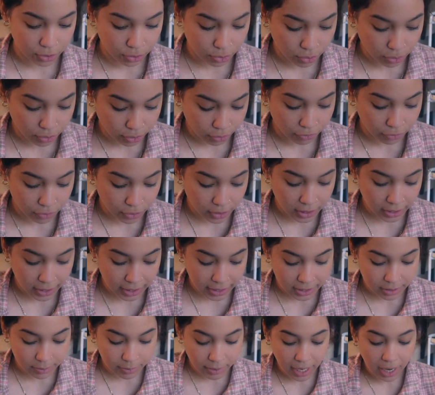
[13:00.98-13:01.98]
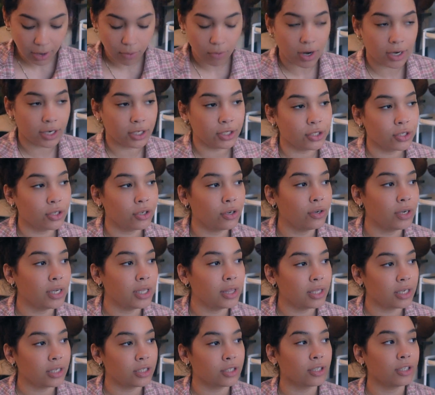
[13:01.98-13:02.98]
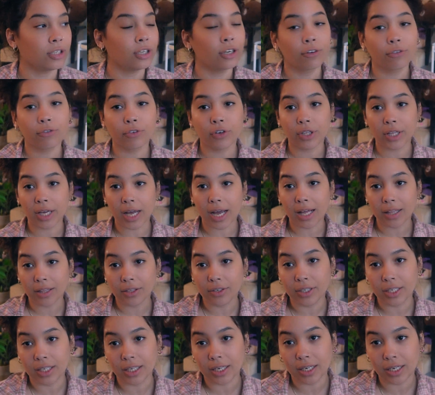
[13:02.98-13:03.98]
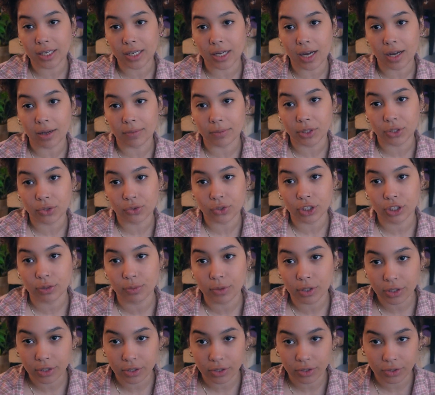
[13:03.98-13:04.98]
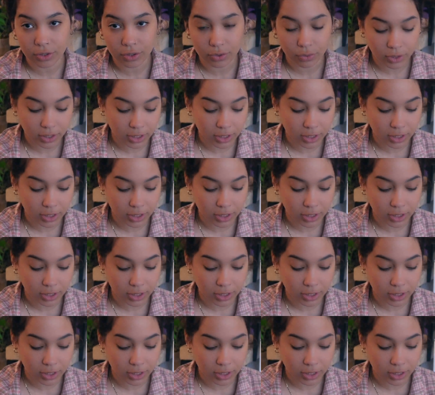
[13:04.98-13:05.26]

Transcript: too old for Claire's, but I wanted to go in there to look for the Hello Kitty um, Squishmallows,